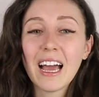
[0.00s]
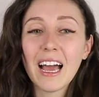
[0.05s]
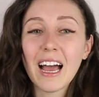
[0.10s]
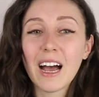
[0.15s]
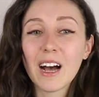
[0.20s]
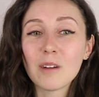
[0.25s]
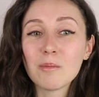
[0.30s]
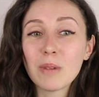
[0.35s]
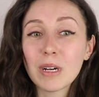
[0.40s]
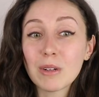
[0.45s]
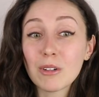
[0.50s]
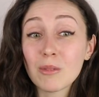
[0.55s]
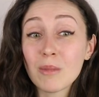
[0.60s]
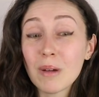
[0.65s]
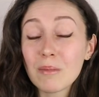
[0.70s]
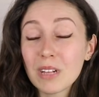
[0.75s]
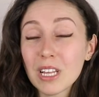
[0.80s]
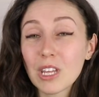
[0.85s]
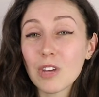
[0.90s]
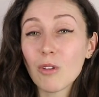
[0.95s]
But
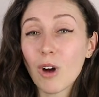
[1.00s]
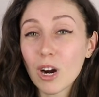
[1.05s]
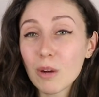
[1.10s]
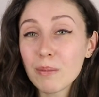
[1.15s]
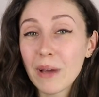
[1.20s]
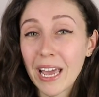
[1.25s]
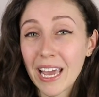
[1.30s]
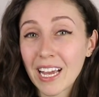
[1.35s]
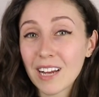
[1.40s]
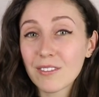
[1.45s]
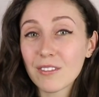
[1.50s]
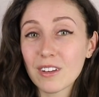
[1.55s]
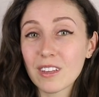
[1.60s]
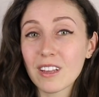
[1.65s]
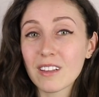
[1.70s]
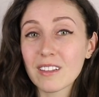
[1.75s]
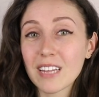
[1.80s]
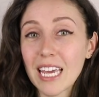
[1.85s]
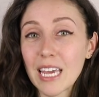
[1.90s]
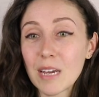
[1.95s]
remember that you are paying for
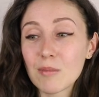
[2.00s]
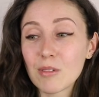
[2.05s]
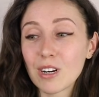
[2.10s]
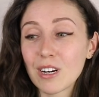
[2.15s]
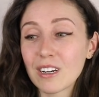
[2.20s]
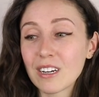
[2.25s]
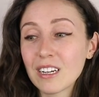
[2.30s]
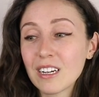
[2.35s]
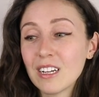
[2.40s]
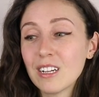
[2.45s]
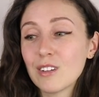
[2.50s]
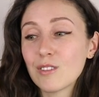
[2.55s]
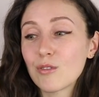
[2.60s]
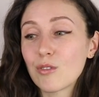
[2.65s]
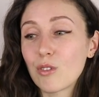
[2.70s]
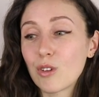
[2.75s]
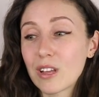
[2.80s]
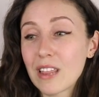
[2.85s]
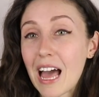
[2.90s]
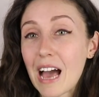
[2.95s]
the labor
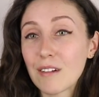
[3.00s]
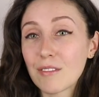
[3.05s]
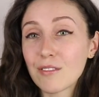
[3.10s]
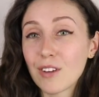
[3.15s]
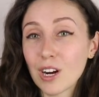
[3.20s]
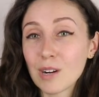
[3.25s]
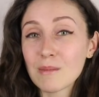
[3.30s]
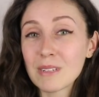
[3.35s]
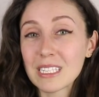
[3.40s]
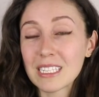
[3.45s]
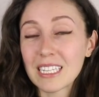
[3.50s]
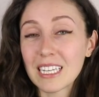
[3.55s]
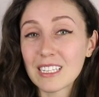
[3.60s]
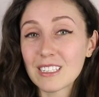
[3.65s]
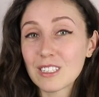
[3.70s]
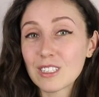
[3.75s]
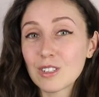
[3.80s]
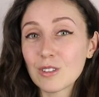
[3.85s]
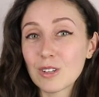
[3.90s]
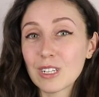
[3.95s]
for that
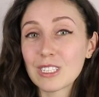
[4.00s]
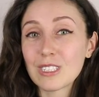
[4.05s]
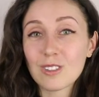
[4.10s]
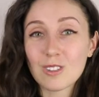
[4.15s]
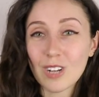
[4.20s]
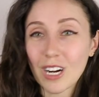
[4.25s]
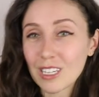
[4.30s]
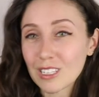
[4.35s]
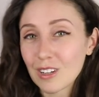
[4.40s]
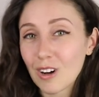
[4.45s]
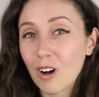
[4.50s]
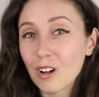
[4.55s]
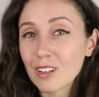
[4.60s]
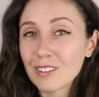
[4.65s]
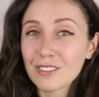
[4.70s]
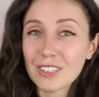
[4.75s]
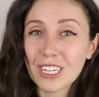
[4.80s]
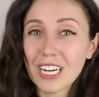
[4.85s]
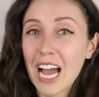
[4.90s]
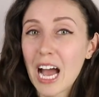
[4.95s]
pharmacist to construct all
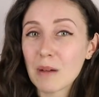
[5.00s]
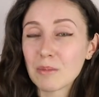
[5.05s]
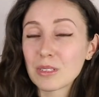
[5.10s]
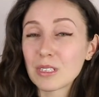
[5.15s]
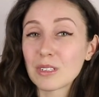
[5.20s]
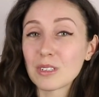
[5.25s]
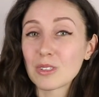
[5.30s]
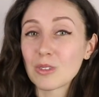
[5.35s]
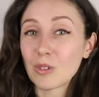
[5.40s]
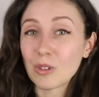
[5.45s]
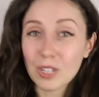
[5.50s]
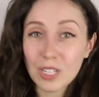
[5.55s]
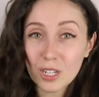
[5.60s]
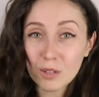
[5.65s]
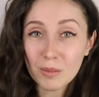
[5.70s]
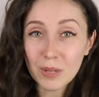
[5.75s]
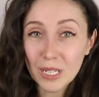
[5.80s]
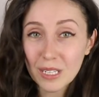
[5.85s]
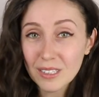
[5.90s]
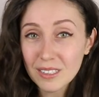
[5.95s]
of your capsules or your
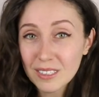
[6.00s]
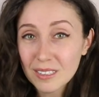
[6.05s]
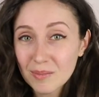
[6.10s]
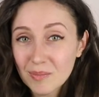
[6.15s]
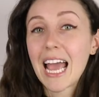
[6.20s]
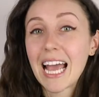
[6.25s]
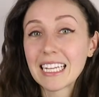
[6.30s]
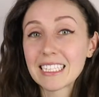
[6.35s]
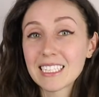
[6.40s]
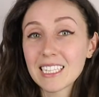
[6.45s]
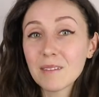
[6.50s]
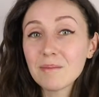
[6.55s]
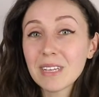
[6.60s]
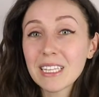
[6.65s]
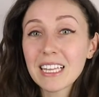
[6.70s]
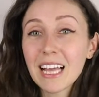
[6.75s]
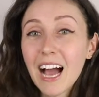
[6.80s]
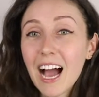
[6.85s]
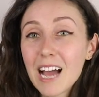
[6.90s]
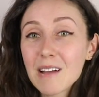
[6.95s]
pills. And
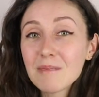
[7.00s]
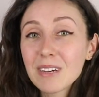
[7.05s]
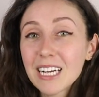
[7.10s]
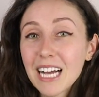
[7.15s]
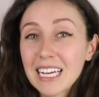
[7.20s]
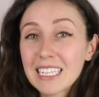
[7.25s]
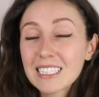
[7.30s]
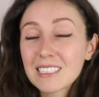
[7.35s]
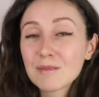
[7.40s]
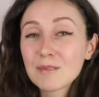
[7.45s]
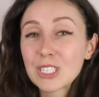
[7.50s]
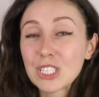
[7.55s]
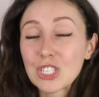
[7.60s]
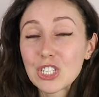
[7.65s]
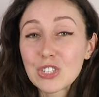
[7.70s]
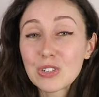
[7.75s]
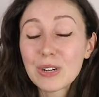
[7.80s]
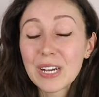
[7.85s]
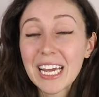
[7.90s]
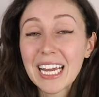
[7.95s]
something that I'm accustomed to
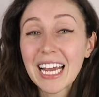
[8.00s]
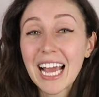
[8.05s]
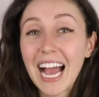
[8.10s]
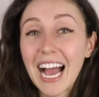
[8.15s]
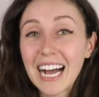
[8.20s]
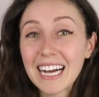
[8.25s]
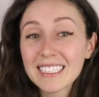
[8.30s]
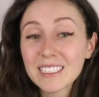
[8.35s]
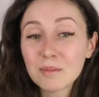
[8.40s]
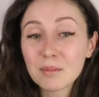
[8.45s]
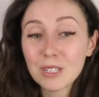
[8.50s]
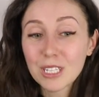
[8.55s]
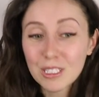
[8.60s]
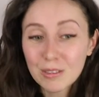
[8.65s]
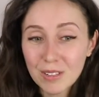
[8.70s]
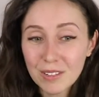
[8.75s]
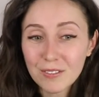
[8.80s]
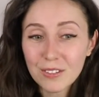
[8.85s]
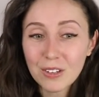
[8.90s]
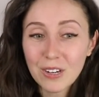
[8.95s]
doing as a person
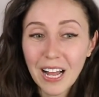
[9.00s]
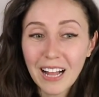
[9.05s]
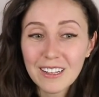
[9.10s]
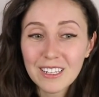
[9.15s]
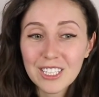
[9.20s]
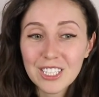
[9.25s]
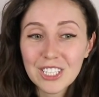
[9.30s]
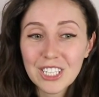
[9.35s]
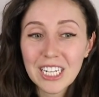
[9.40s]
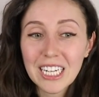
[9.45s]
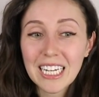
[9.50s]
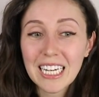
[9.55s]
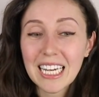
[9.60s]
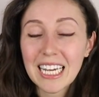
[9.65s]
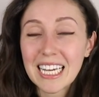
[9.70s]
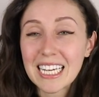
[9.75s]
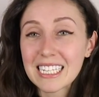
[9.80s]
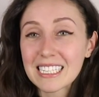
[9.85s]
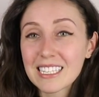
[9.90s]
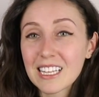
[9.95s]
with food allergy
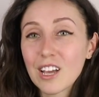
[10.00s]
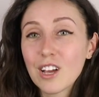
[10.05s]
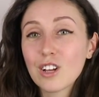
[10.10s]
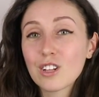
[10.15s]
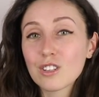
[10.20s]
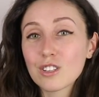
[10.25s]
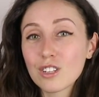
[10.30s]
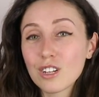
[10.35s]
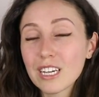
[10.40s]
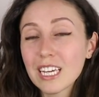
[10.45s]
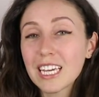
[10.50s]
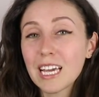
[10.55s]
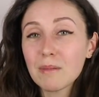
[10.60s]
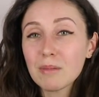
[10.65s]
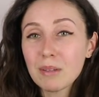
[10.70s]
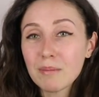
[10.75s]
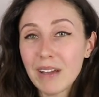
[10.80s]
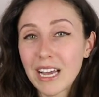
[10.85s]
is looking up the